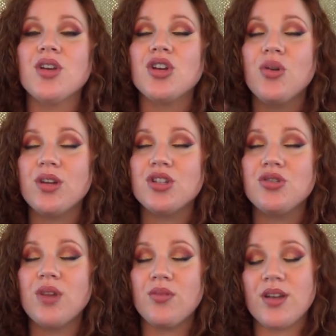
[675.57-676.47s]
going
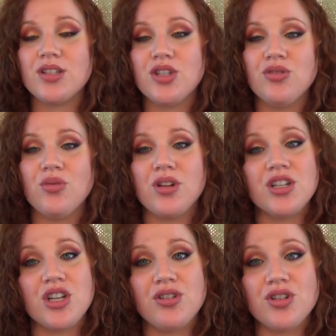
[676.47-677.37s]
to a rescue or a
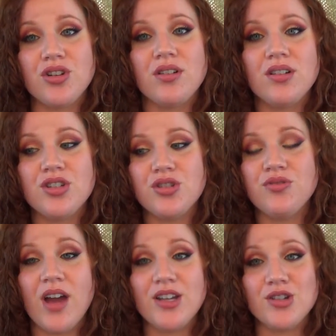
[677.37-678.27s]
shelter to
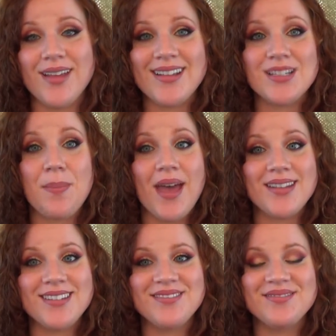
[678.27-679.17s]
find your next
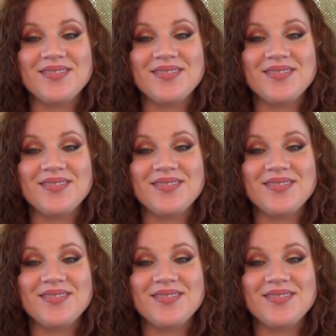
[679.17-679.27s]
pet.